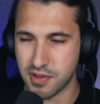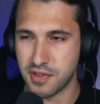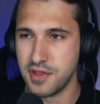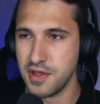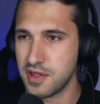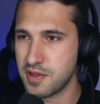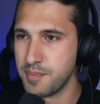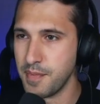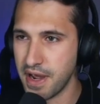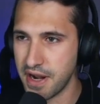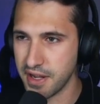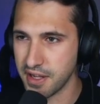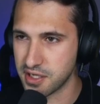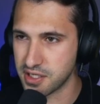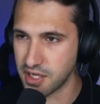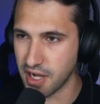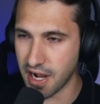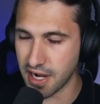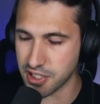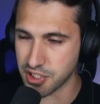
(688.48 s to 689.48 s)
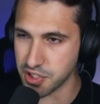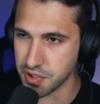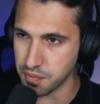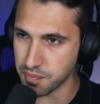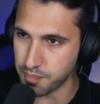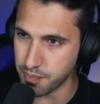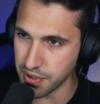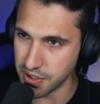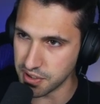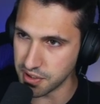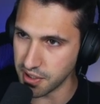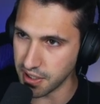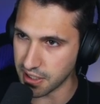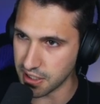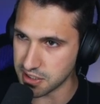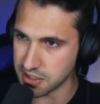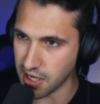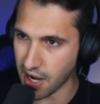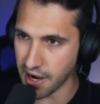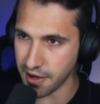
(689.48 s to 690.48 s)
This might actually be like a
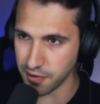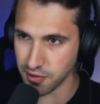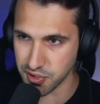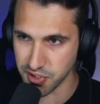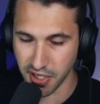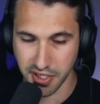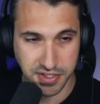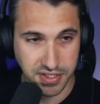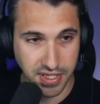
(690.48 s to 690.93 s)
tiger-sized